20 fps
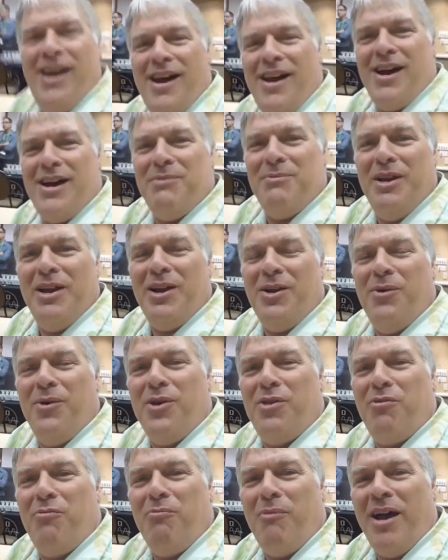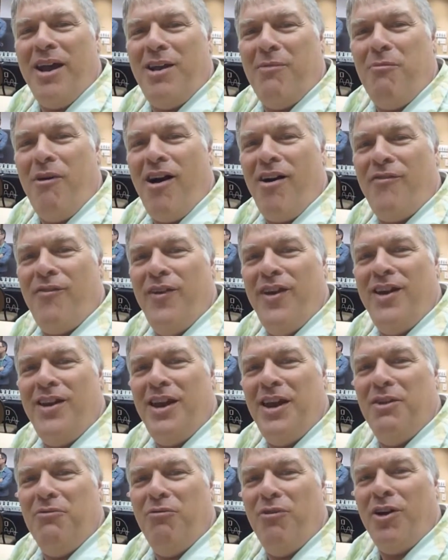I'm here with Mike Moffett,
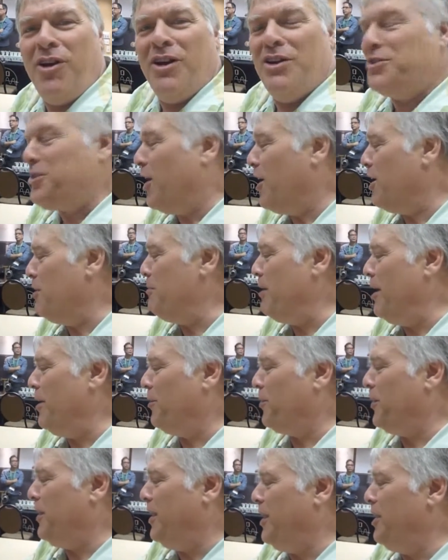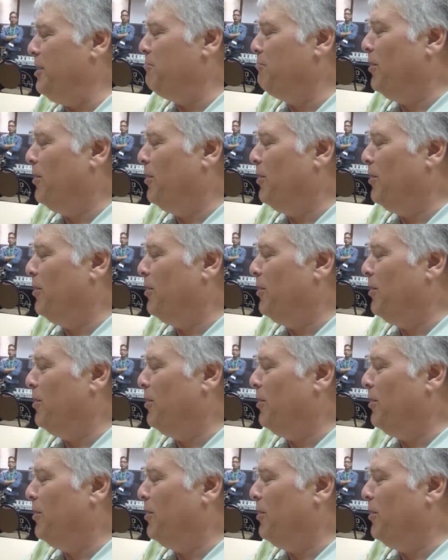and we're going to talk about the